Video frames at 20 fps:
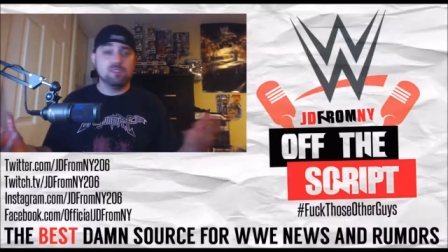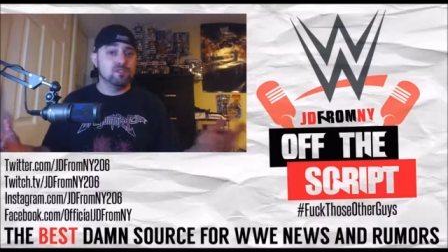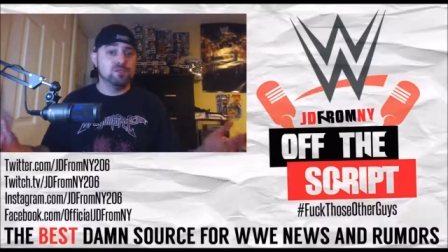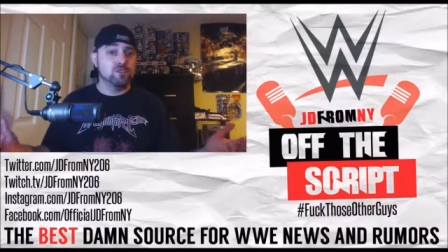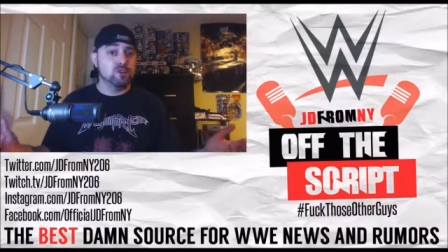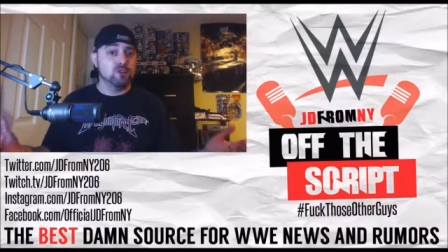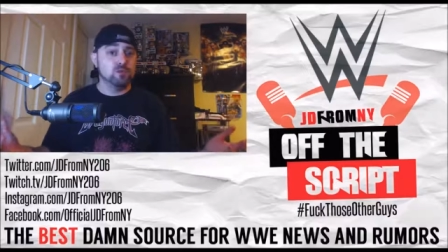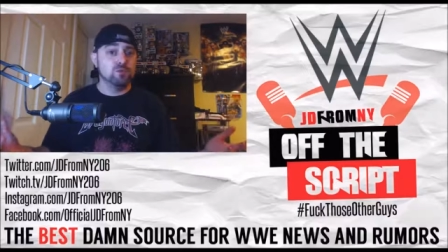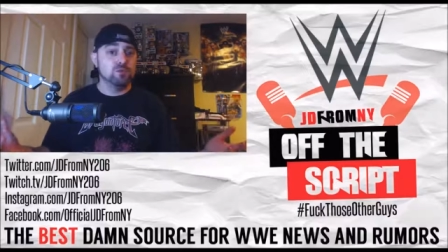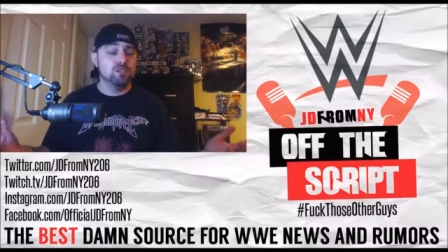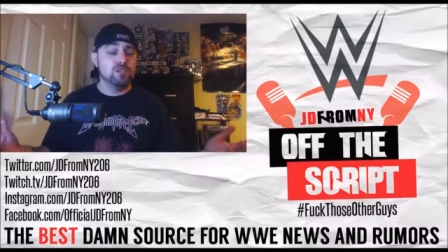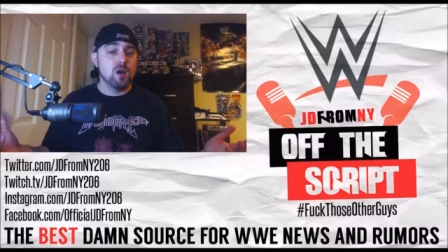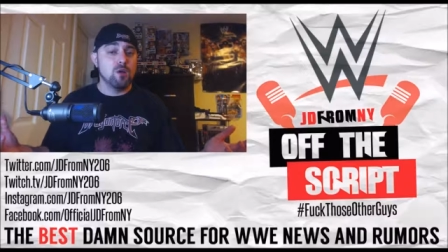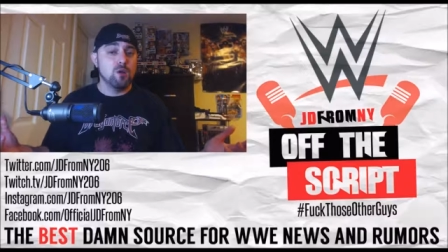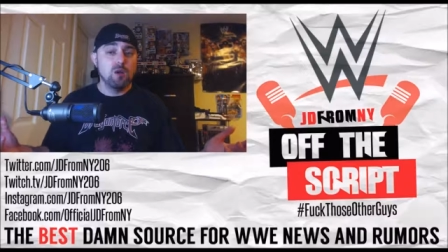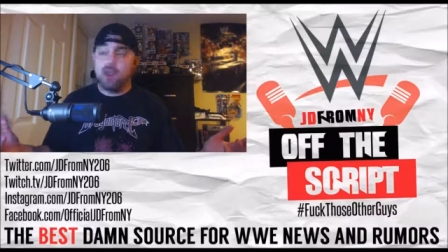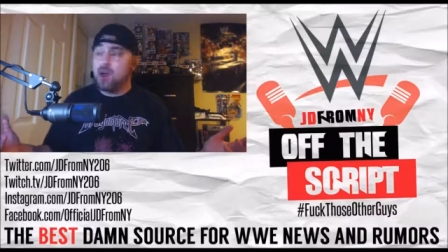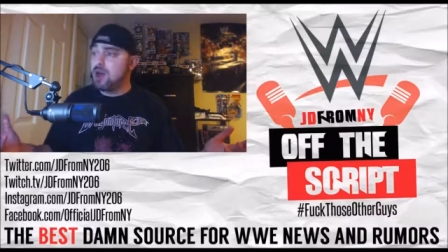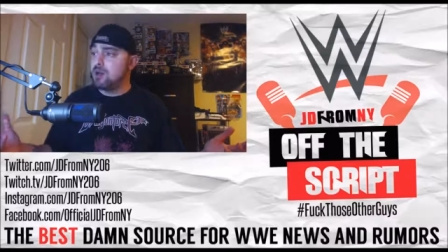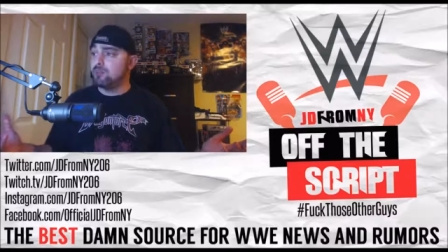what the fuck was
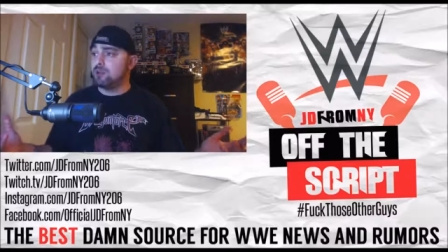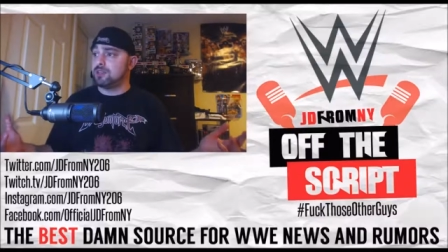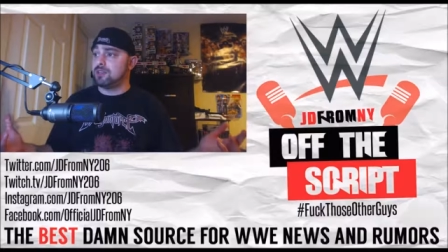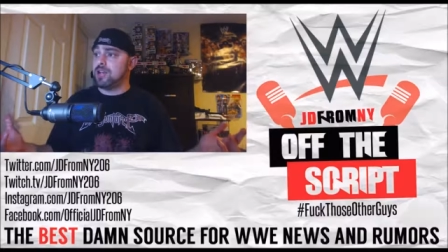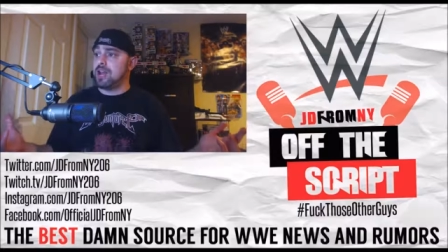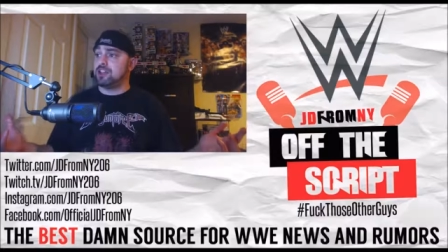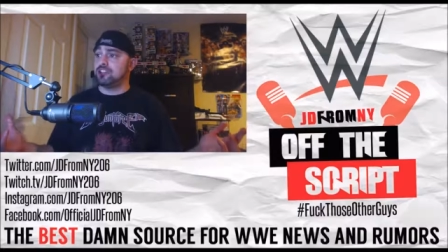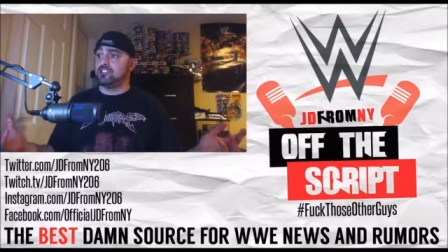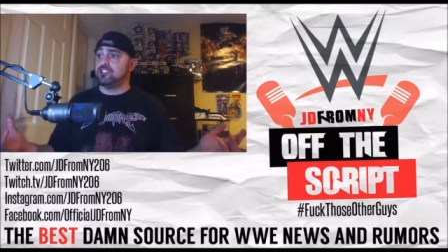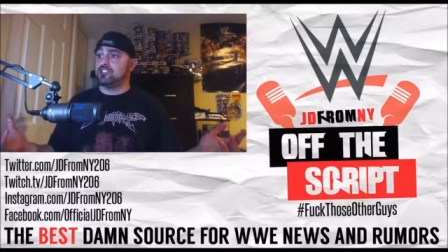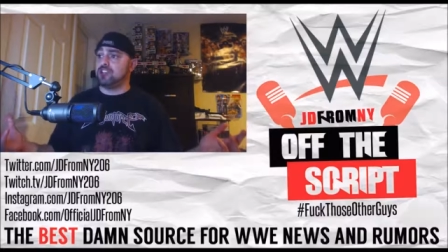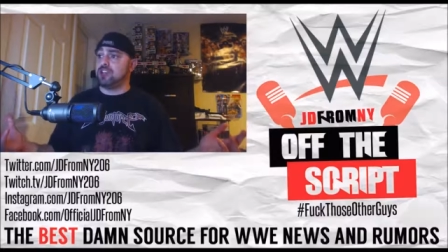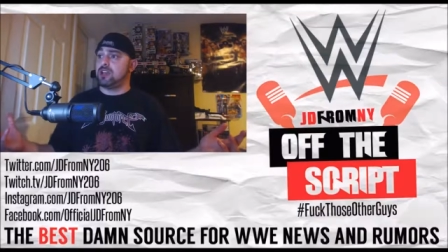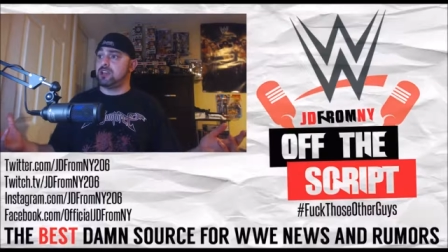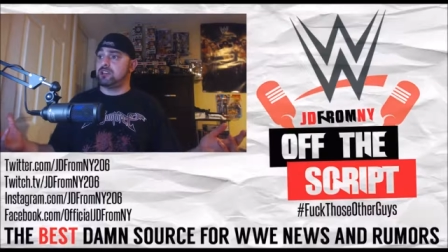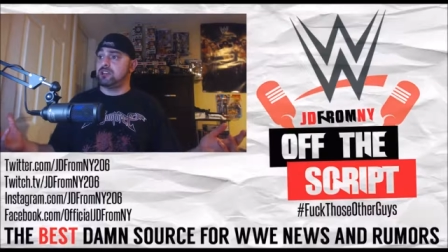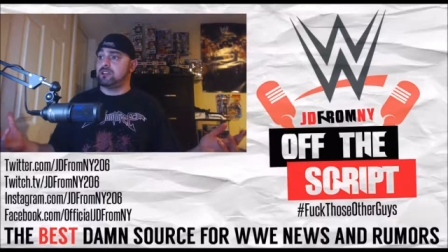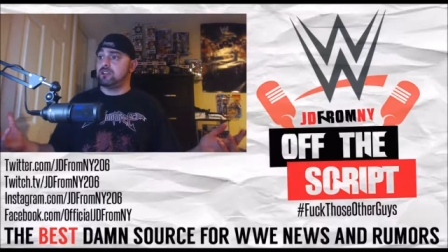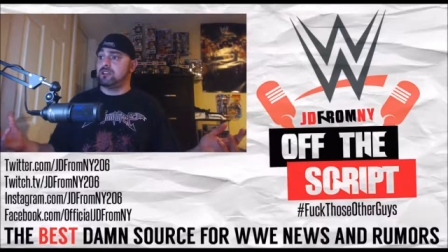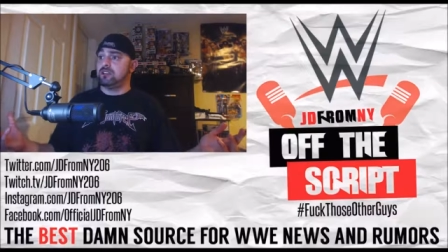going on with that
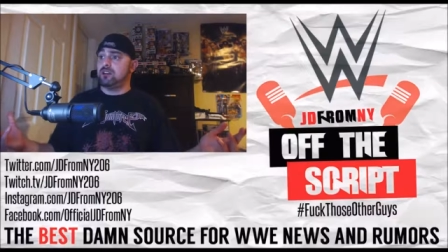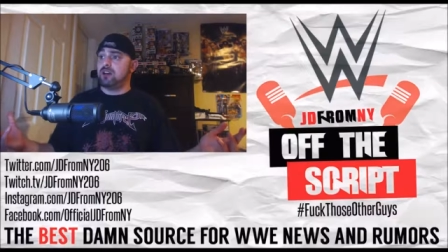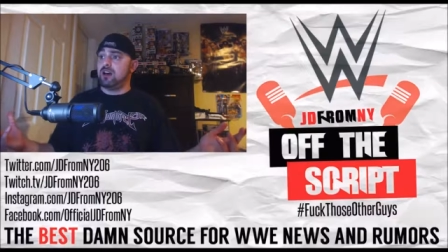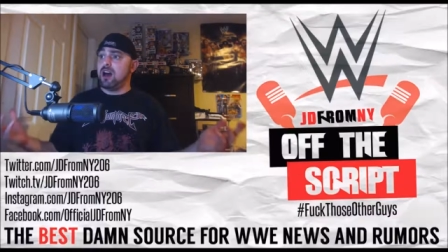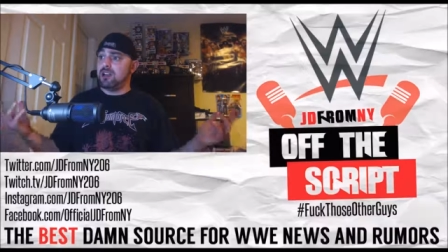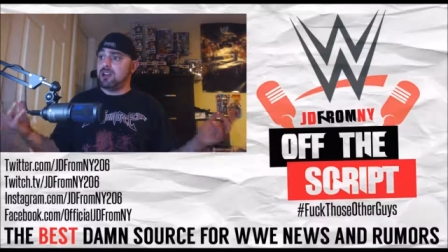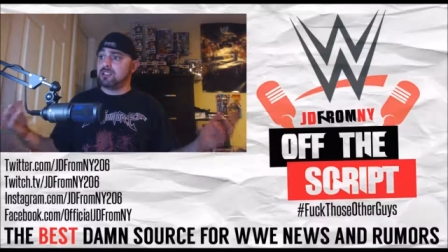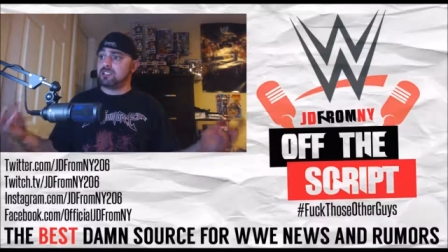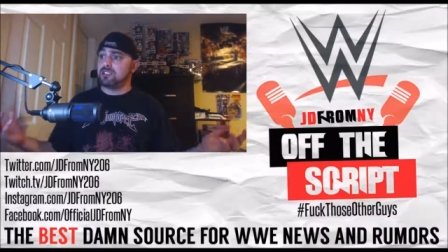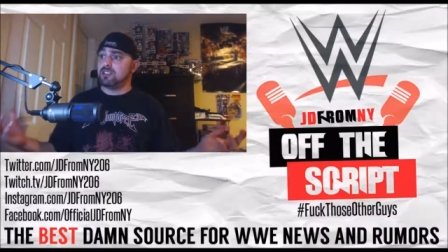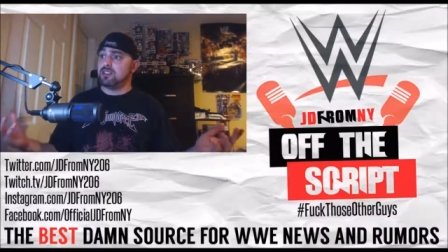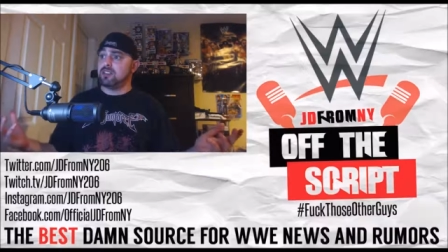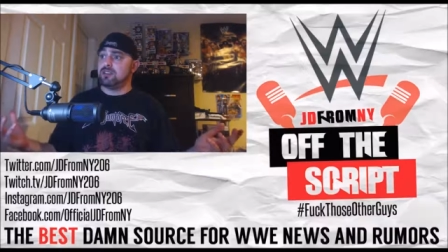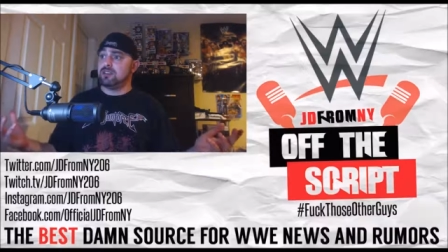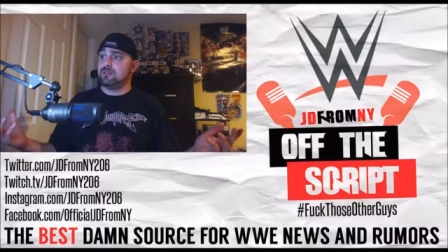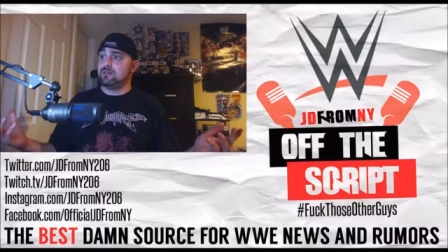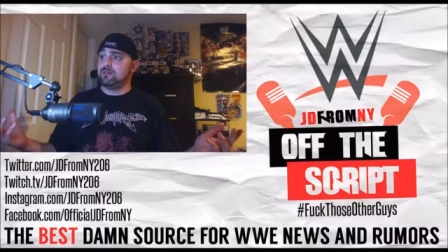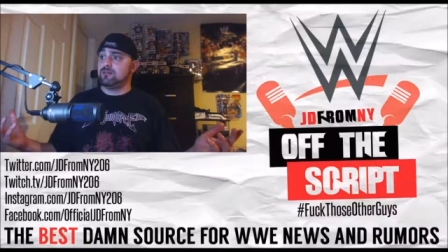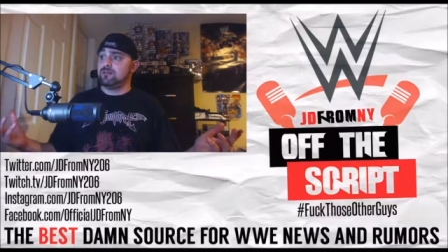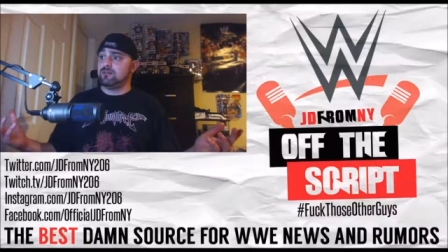shit? Honestly.